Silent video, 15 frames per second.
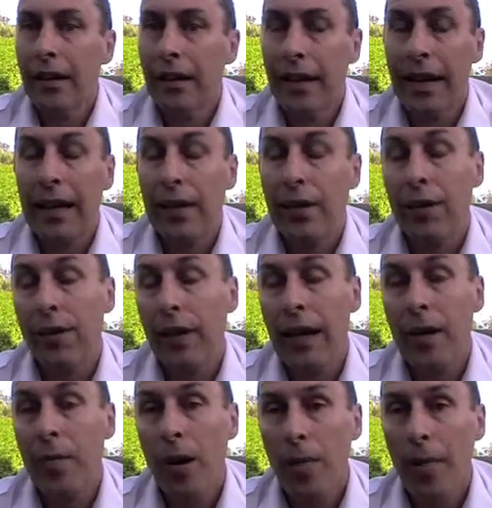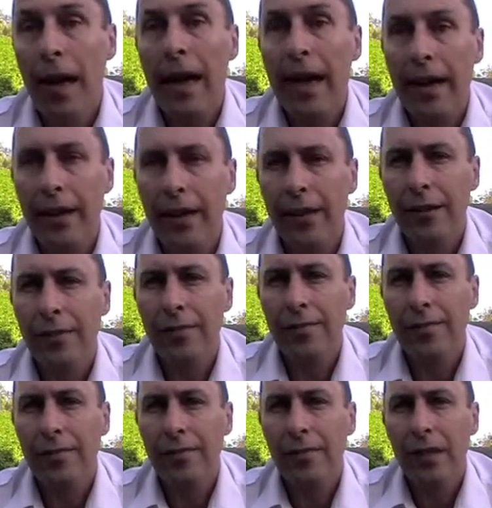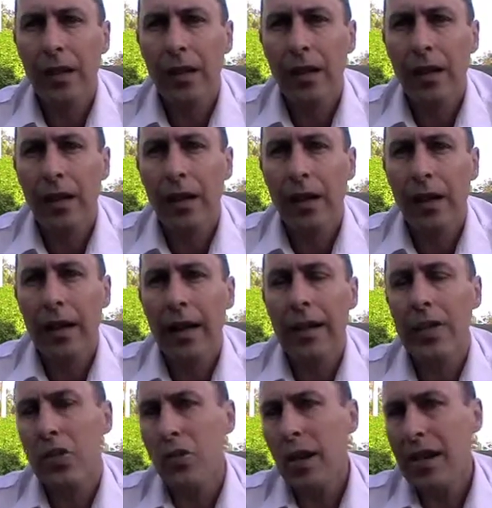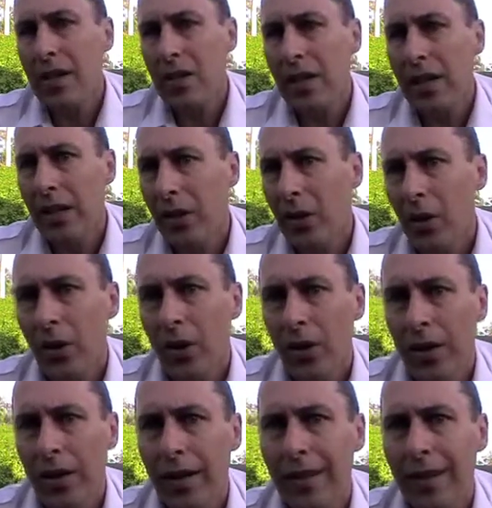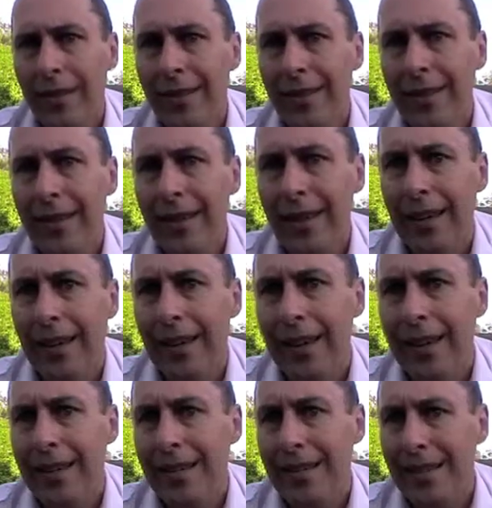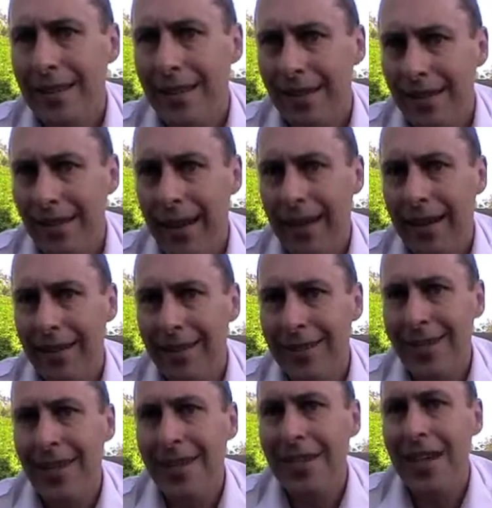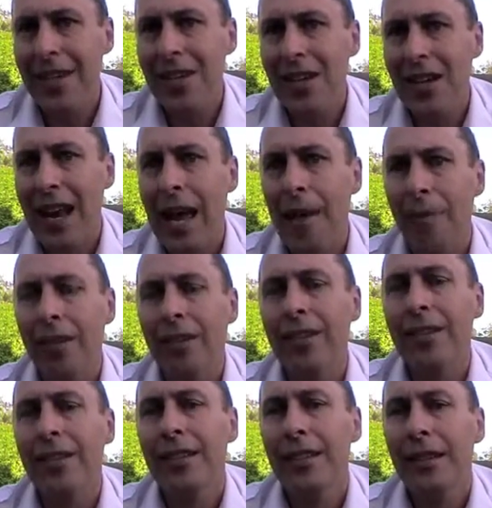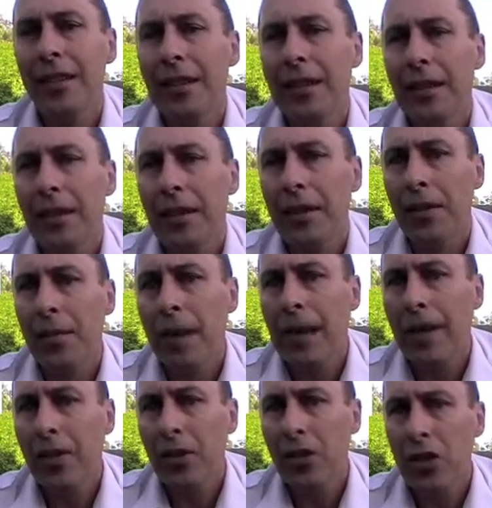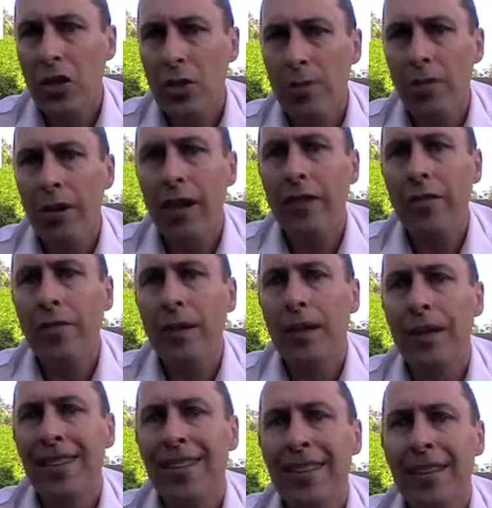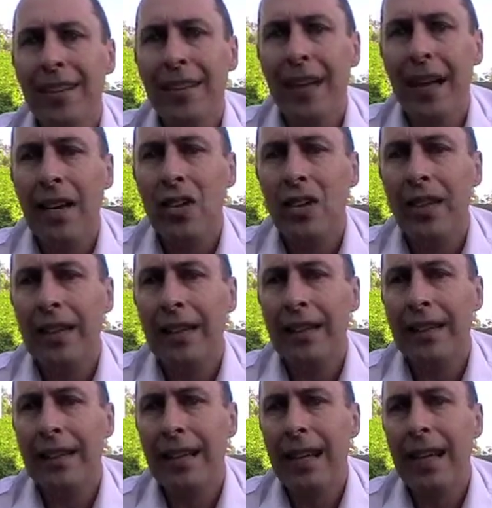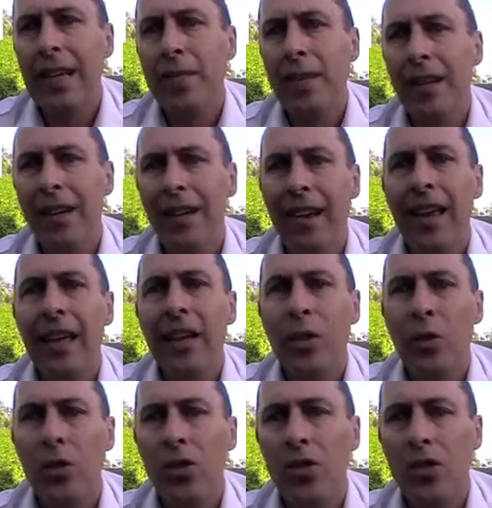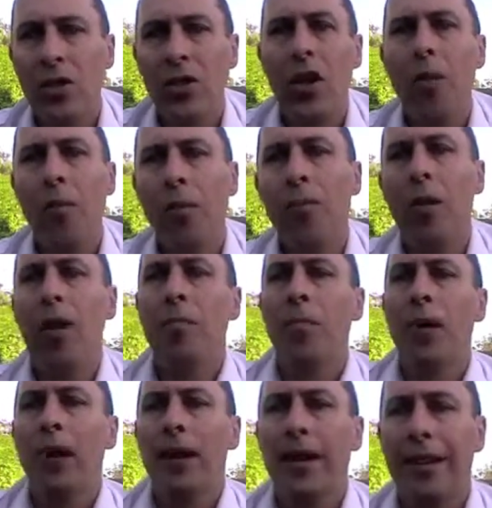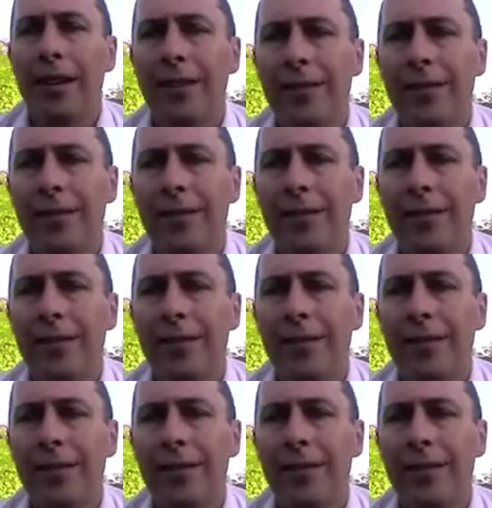landed flat on my back. And a strange thing occurred as that sensation happened. The man who had just prayed for me actually came and lay across the top of my body,